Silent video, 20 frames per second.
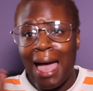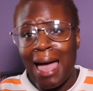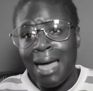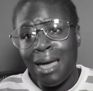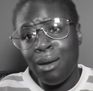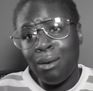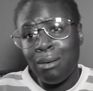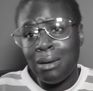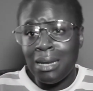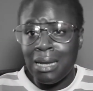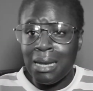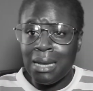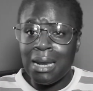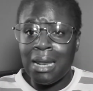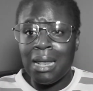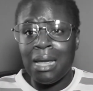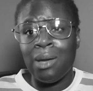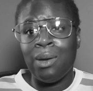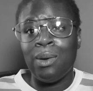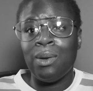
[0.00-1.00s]
I need
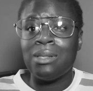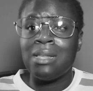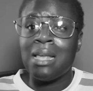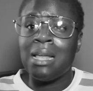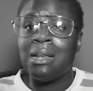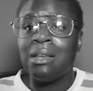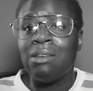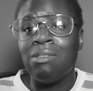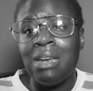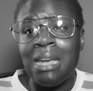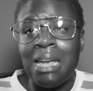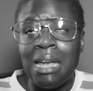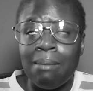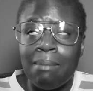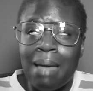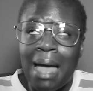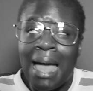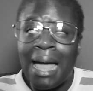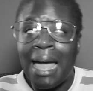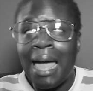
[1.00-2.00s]
some cream.
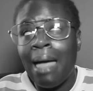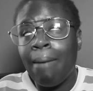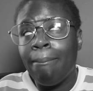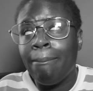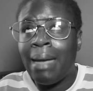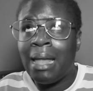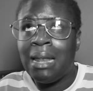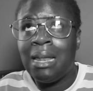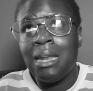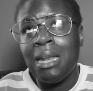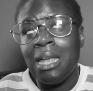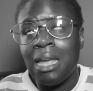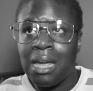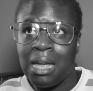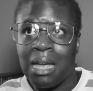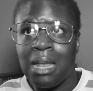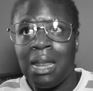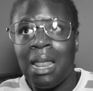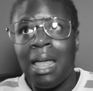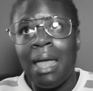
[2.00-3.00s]
I got
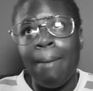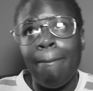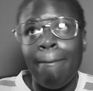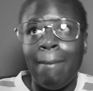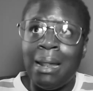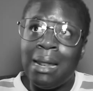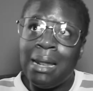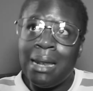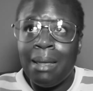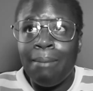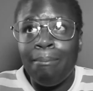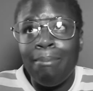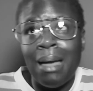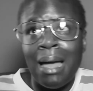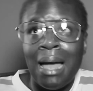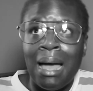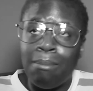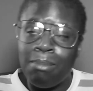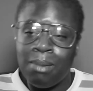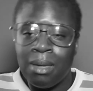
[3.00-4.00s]
melanin
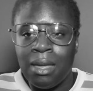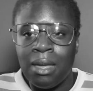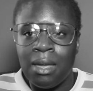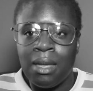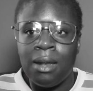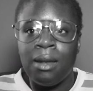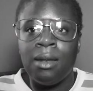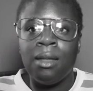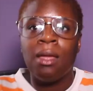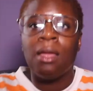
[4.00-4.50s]
popping.